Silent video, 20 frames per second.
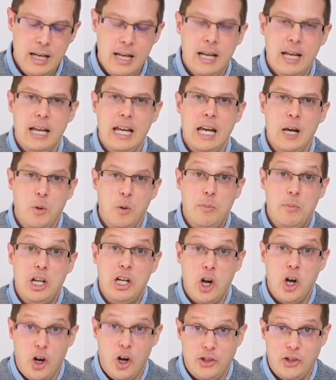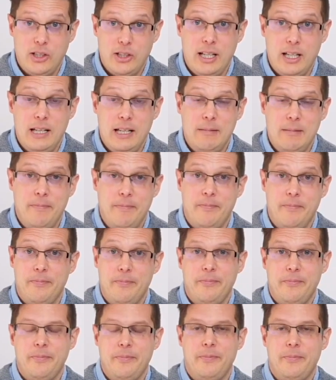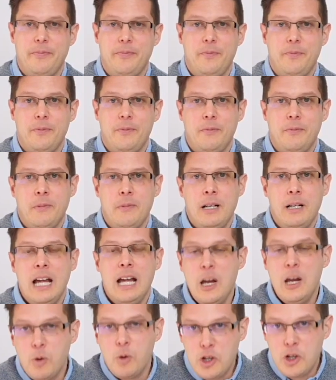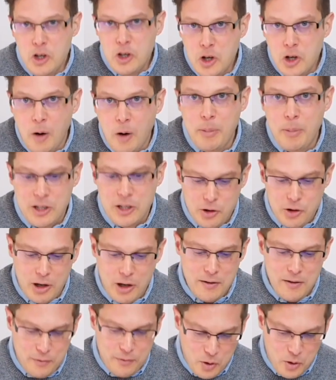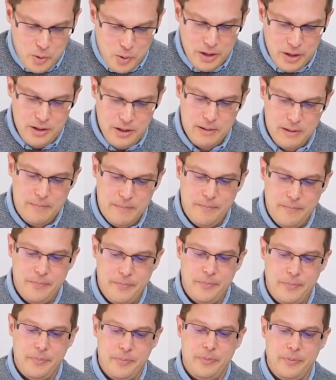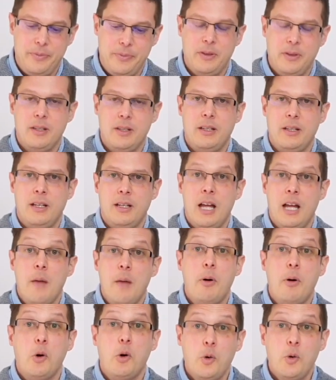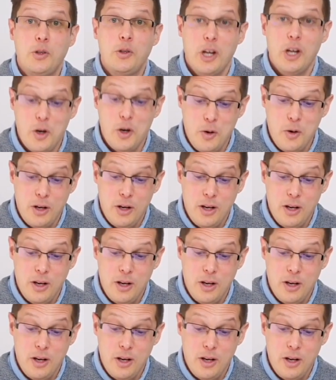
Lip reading: It would be costly. It would not be straightforward, but also